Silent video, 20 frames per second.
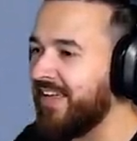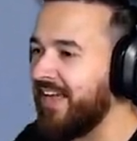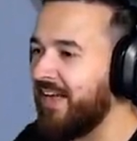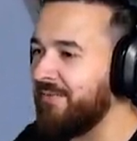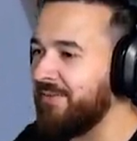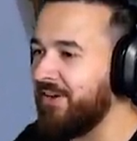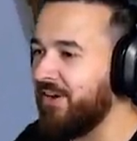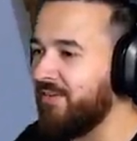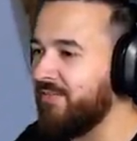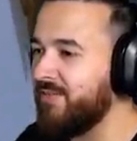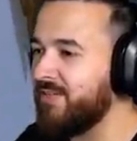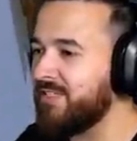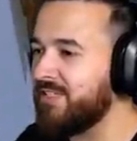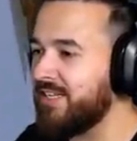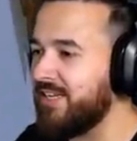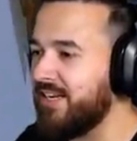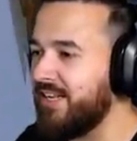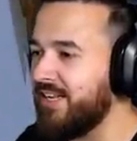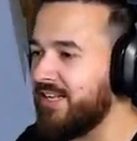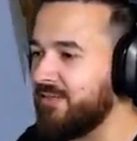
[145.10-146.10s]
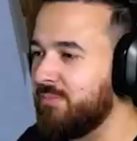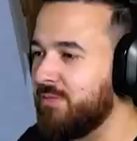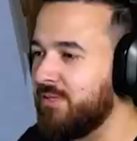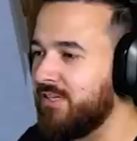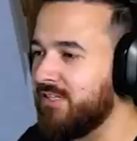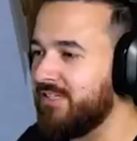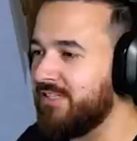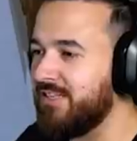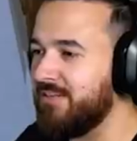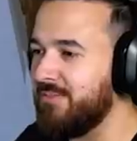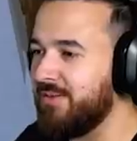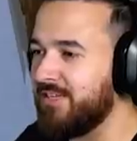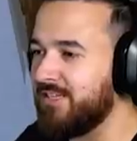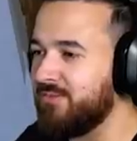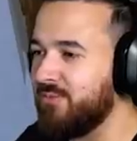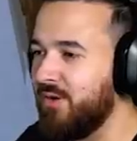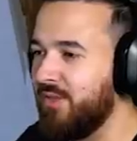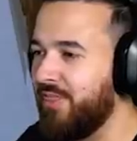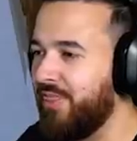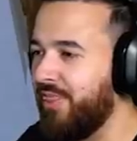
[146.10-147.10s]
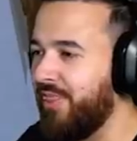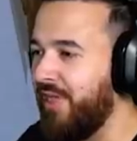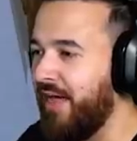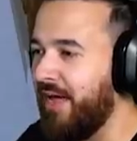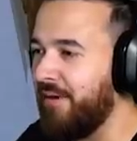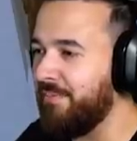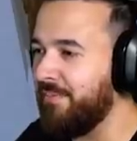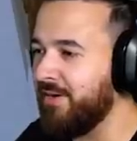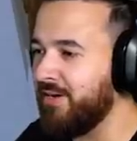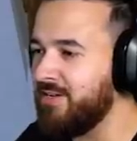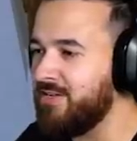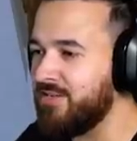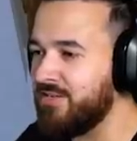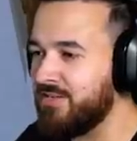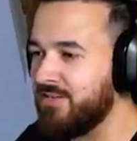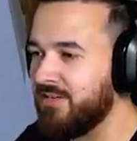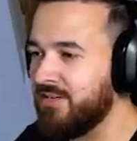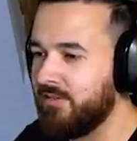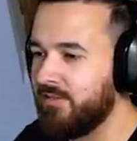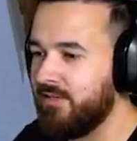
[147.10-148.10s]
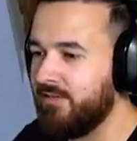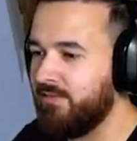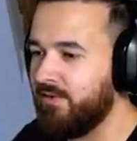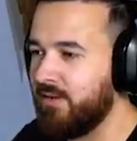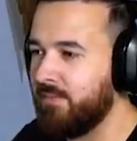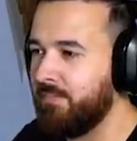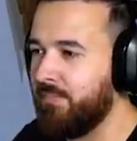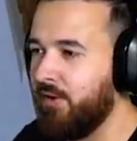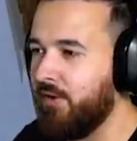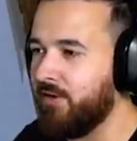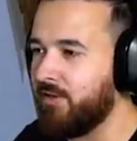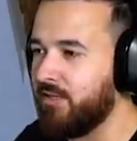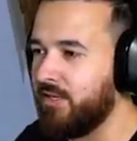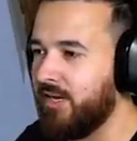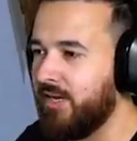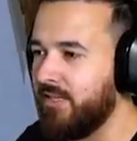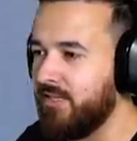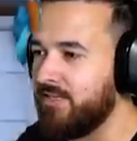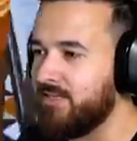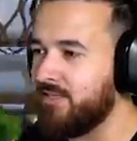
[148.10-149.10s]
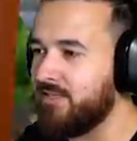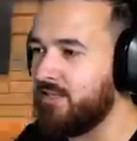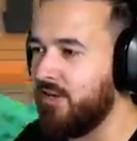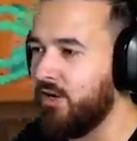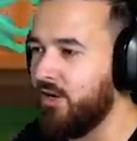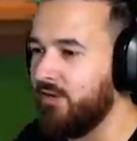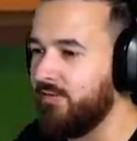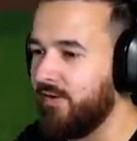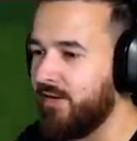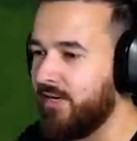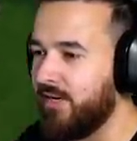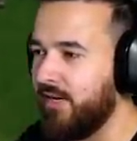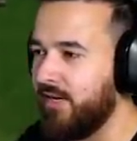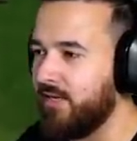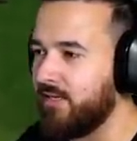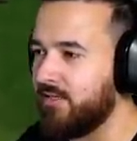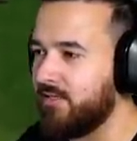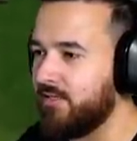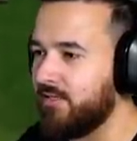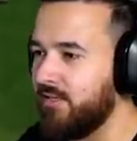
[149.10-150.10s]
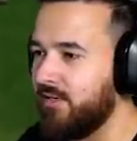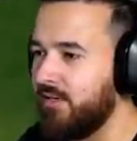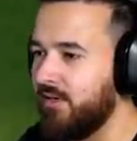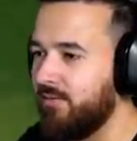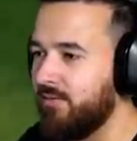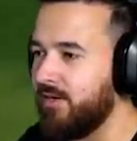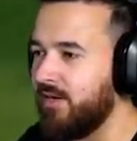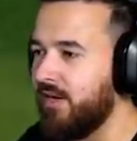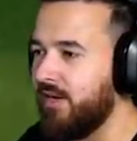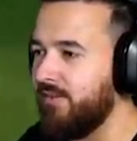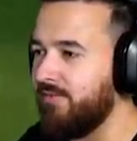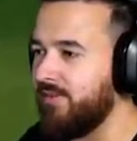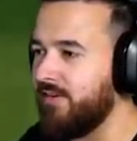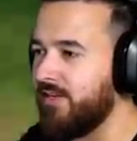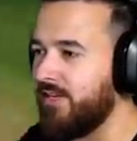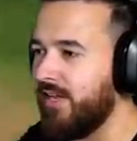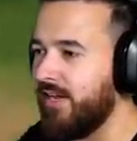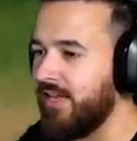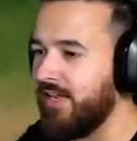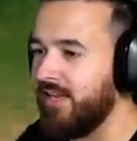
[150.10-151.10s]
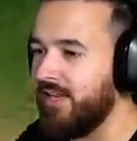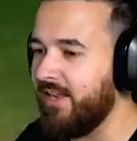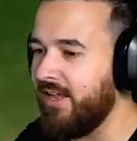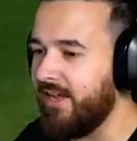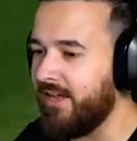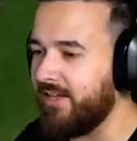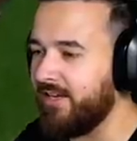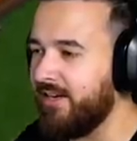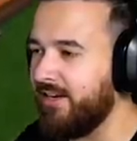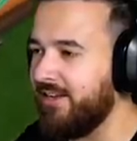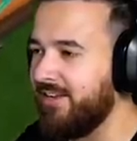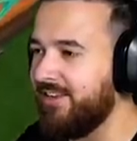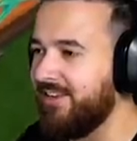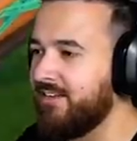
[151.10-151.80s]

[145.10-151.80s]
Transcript: like, I mean, obviously it is, but it doesn't seem like it's worth that much. Let's see if we can burglar it stove, I guess. Oh, we can't even get in there. Can I?